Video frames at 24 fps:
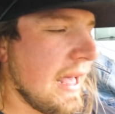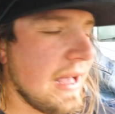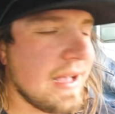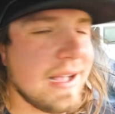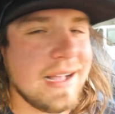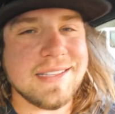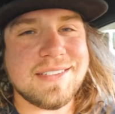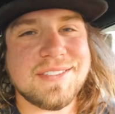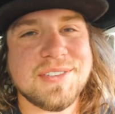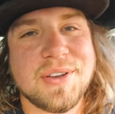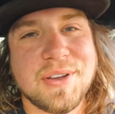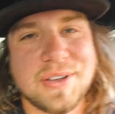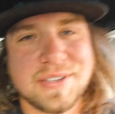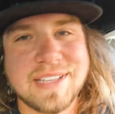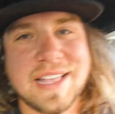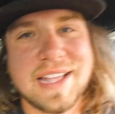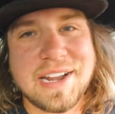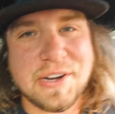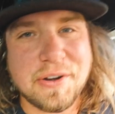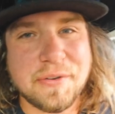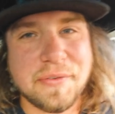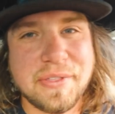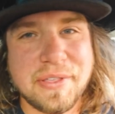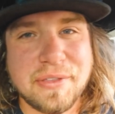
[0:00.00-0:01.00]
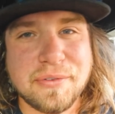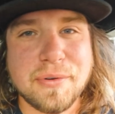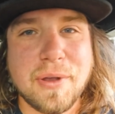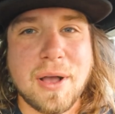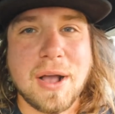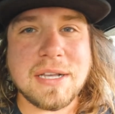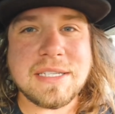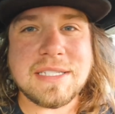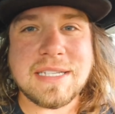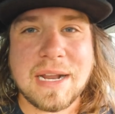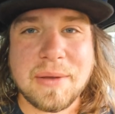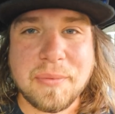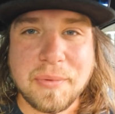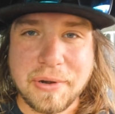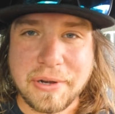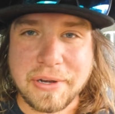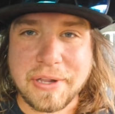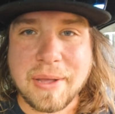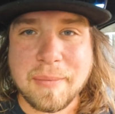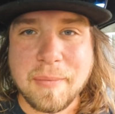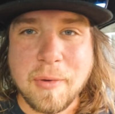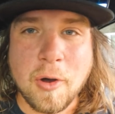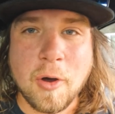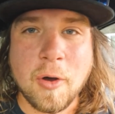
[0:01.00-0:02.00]
I got so excited over these rocks that I
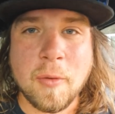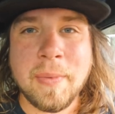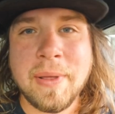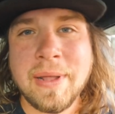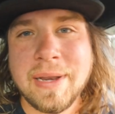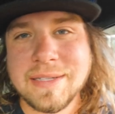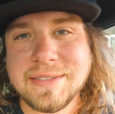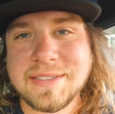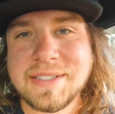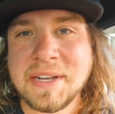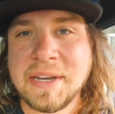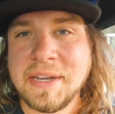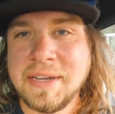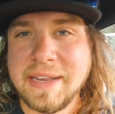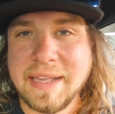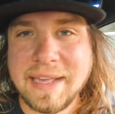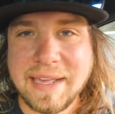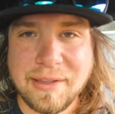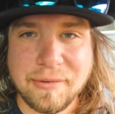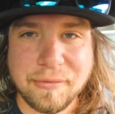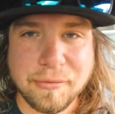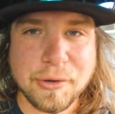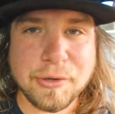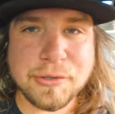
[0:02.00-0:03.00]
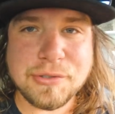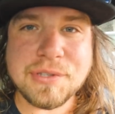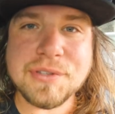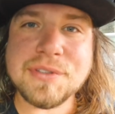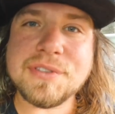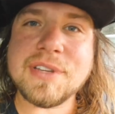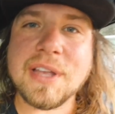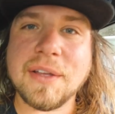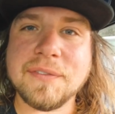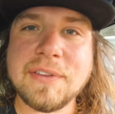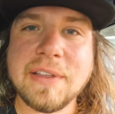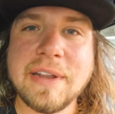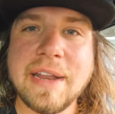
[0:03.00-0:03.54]
wanted to come home and instead of digging roots and stuff